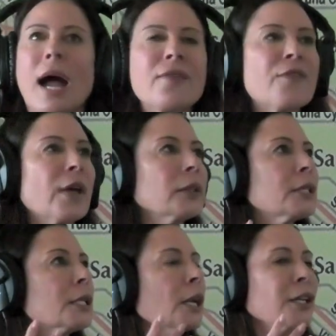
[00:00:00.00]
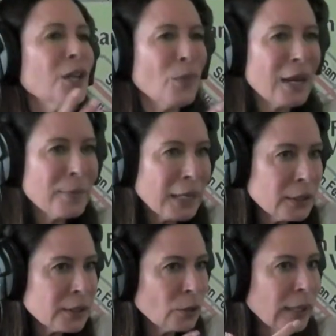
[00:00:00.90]
I felt it." You know what I
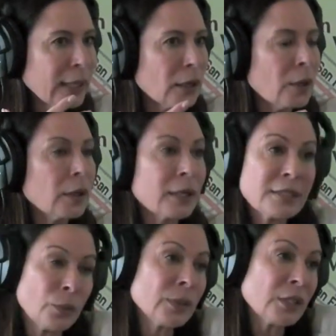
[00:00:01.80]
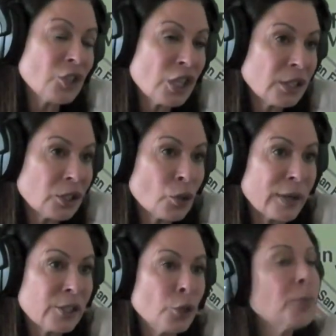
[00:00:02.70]
mean? So like, because he was in Jesus
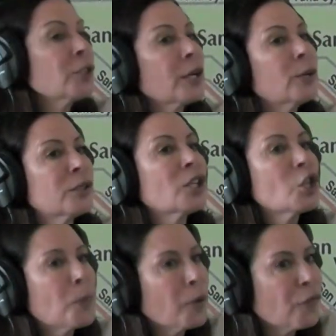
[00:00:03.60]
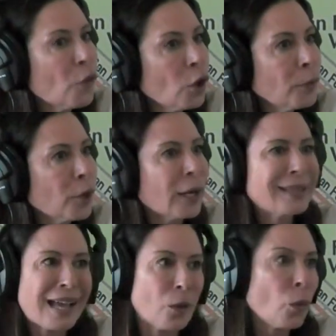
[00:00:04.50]
Christ Superstar, he was such a performer,
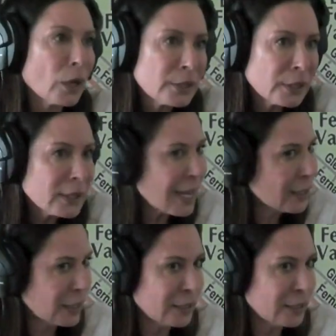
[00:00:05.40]
and that wasn't and